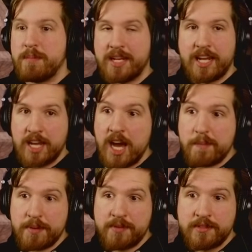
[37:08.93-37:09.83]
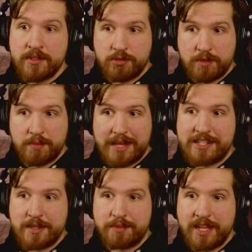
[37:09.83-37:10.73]
picking up the trimmed
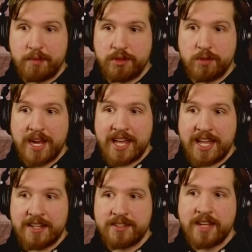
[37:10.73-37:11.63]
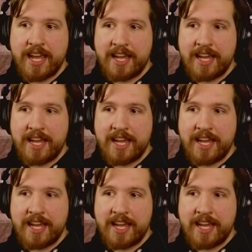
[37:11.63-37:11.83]
plastic plant with your right hand,